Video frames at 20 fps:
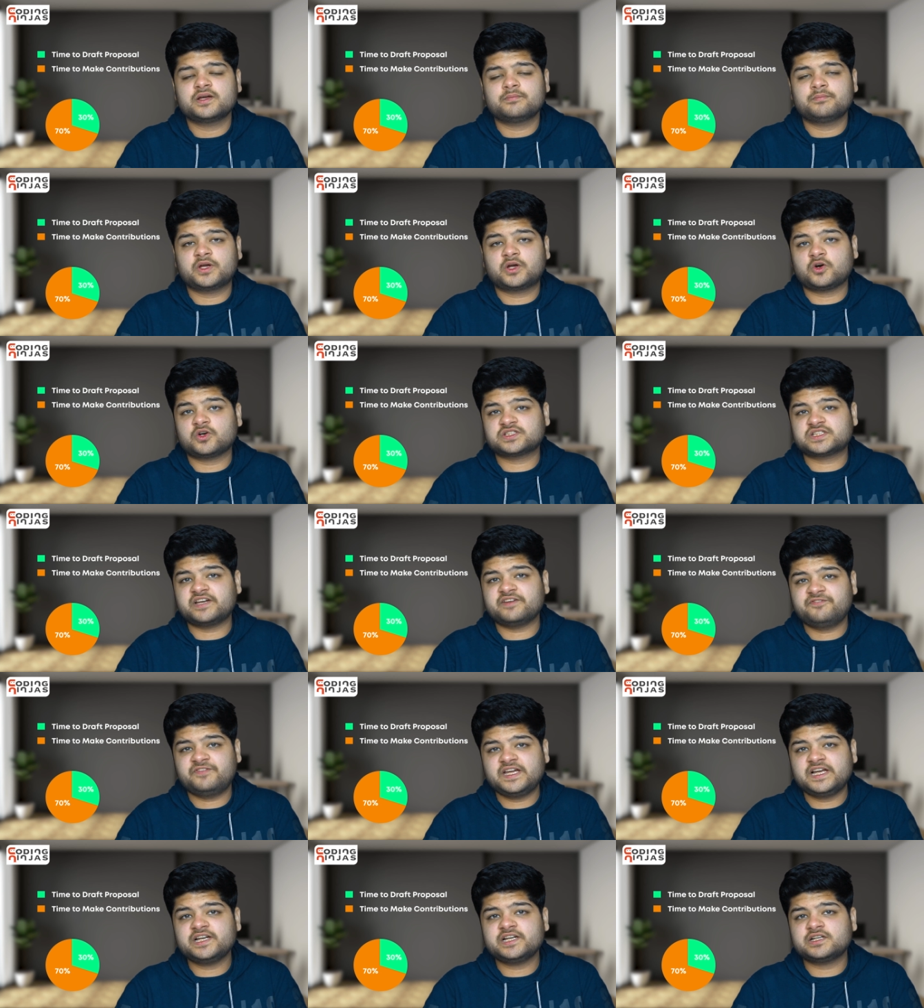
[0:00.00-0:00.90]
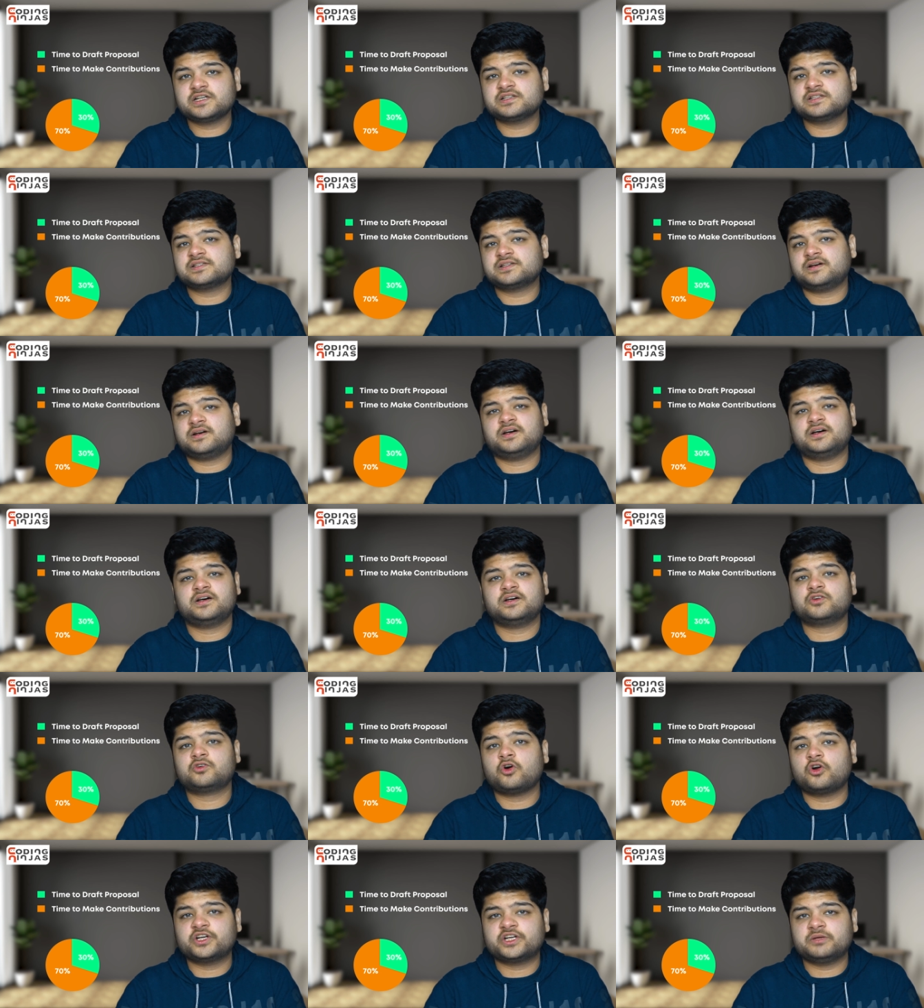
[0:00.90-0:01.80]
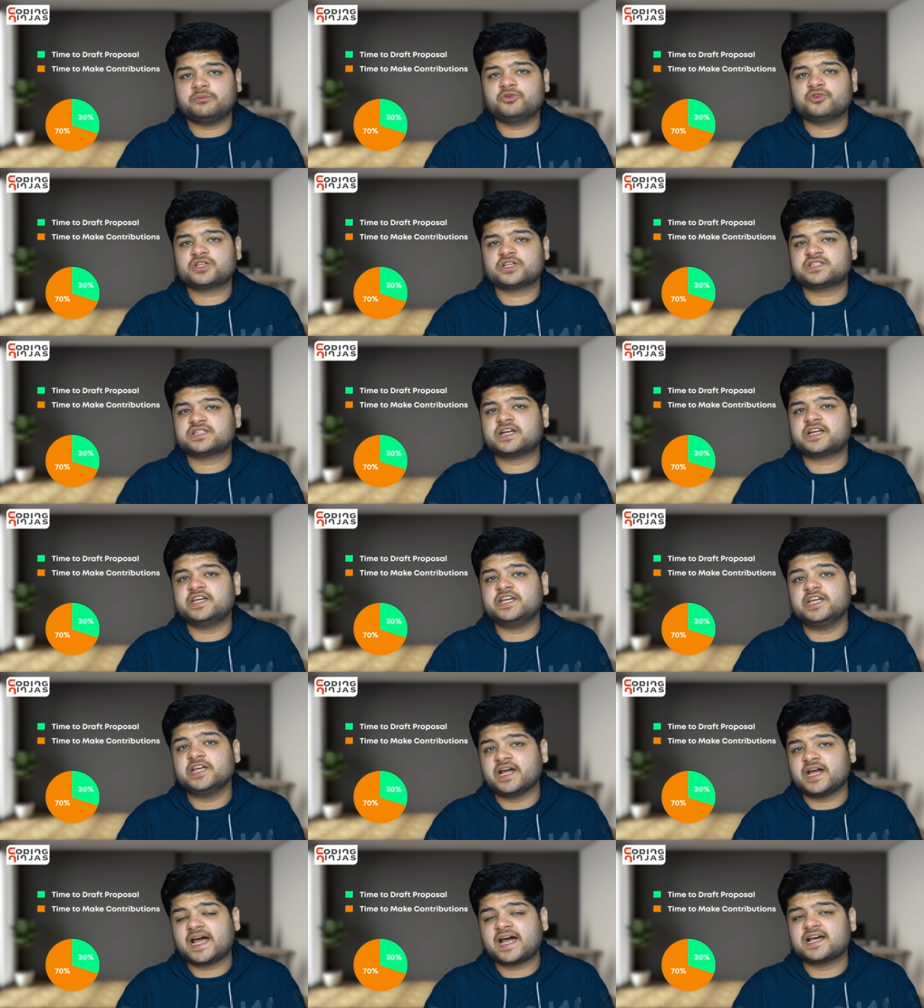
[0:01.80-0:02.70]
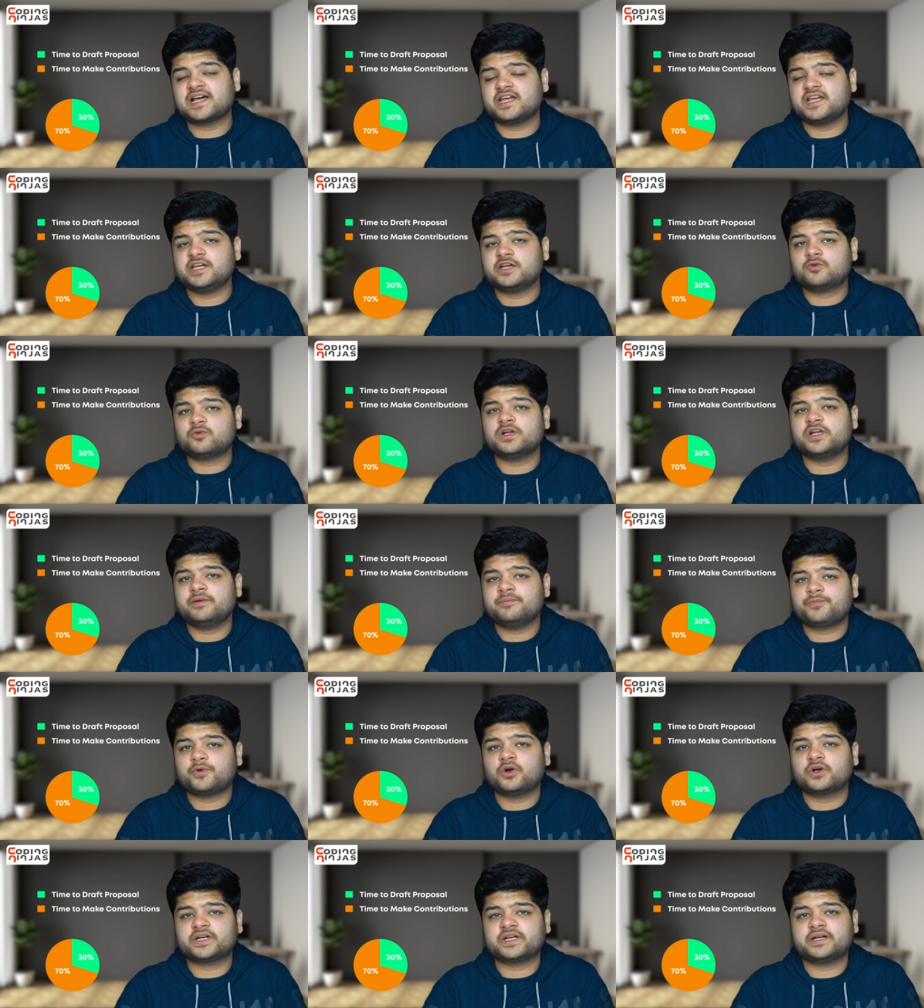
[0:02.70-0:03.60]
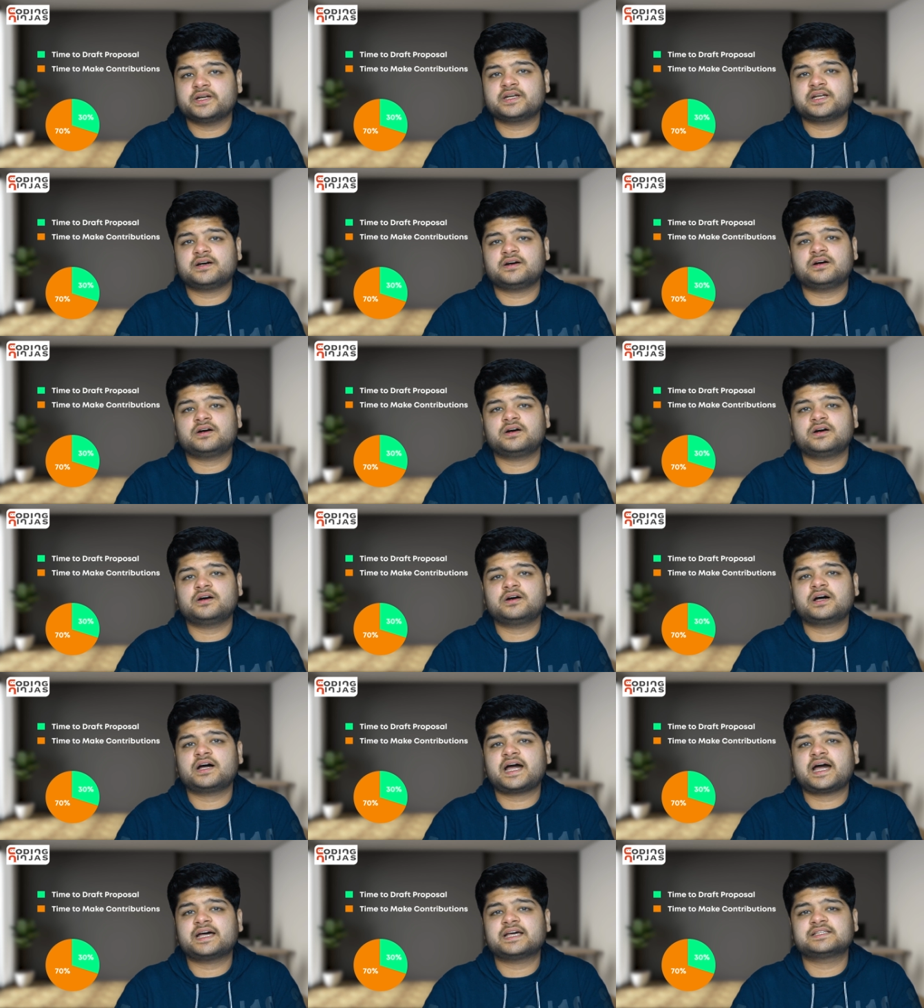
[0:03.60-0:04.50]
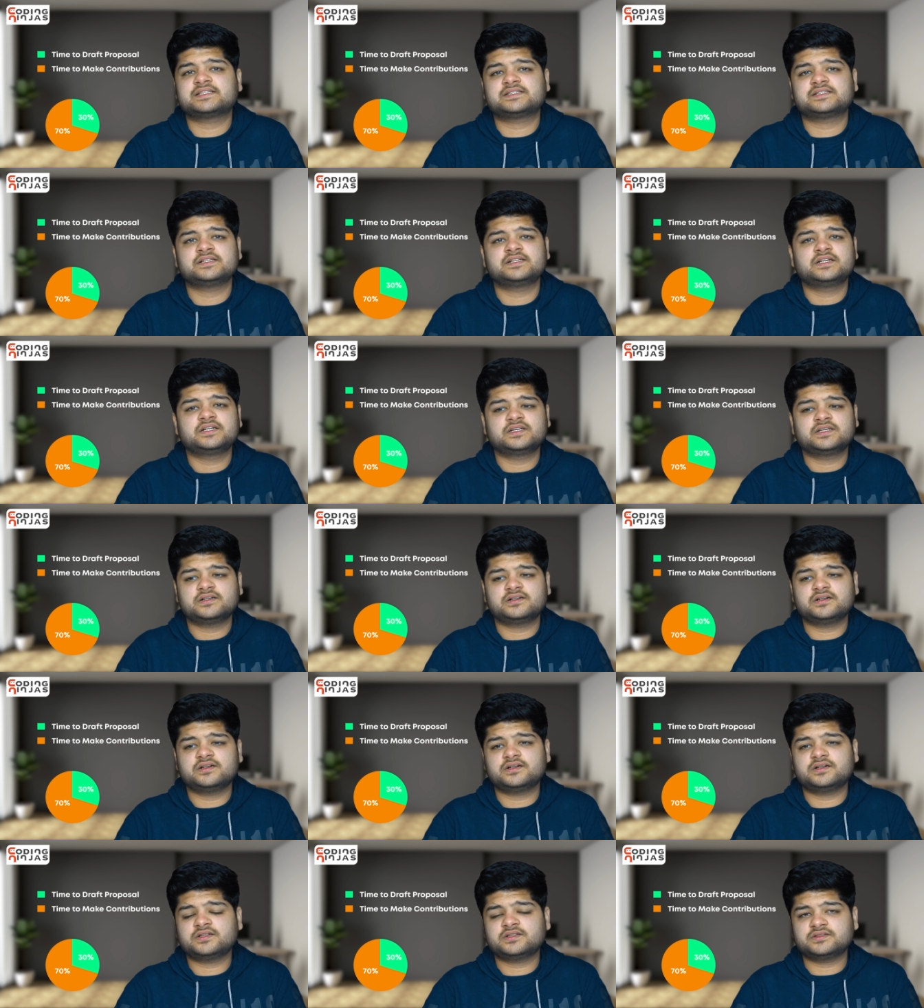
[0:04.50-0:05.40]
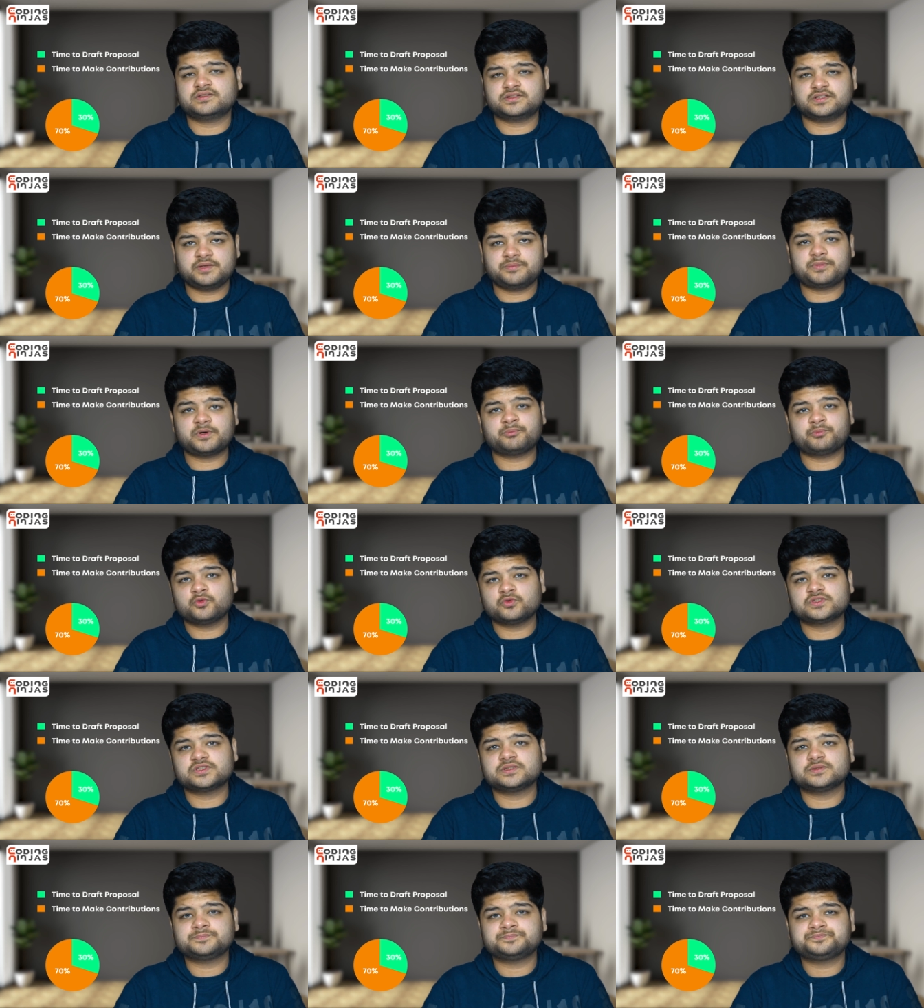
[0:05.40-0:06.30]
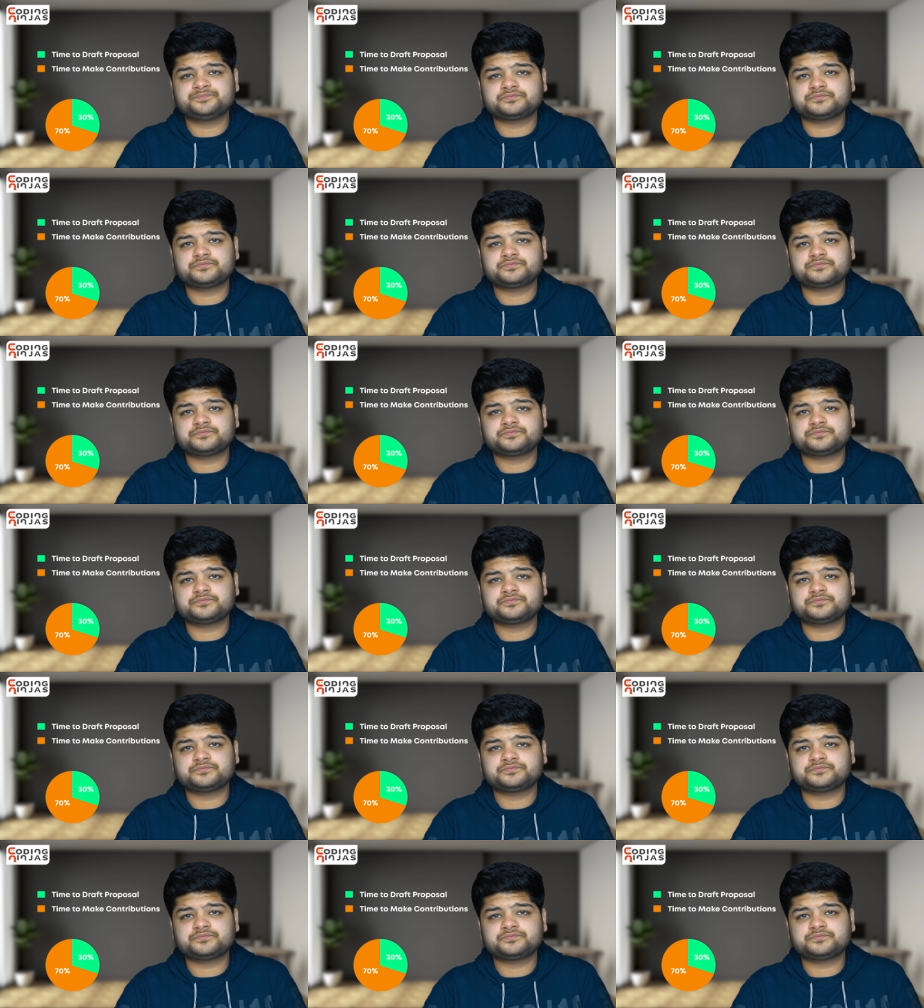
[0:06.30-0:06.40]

because I feel contributions are equally important as the proposal.